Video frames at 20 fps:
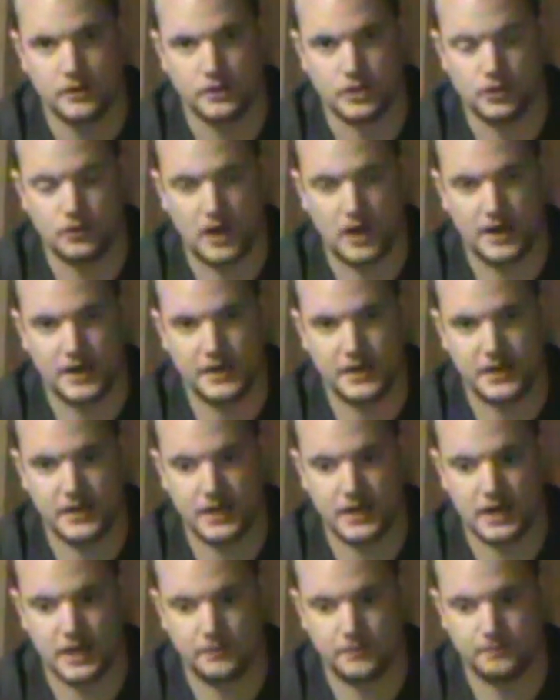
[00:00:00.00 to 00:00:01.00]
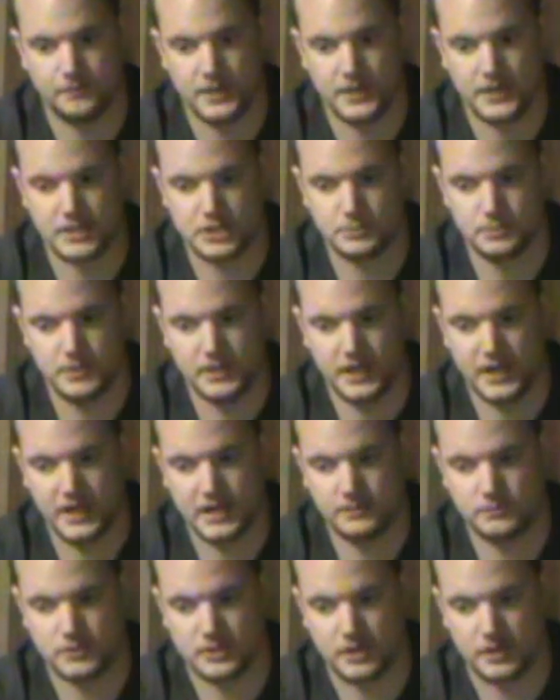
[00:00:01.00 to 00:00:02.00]
you got any PSP
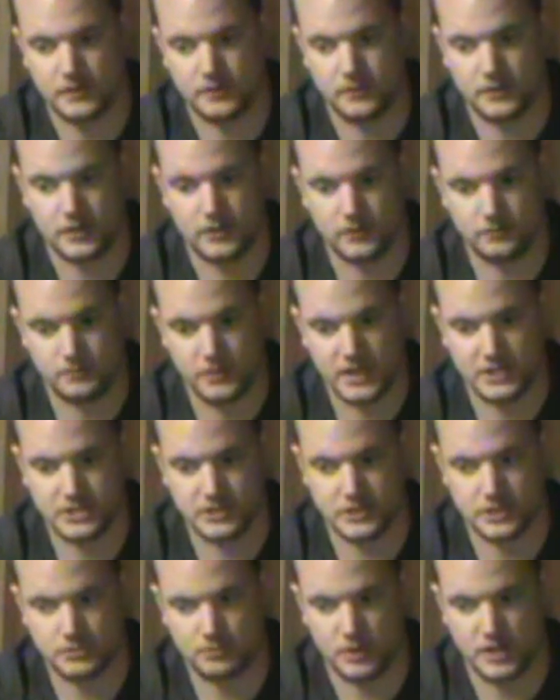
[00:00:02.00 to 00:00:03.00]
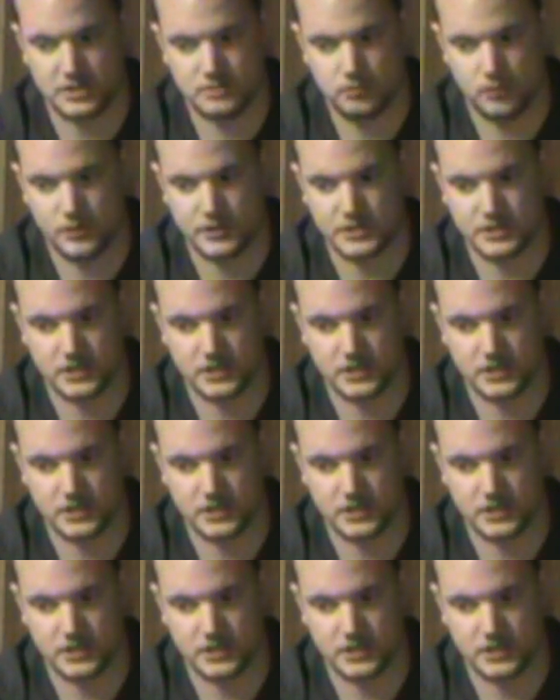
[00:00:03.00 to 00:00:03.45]
games that are matching this price point?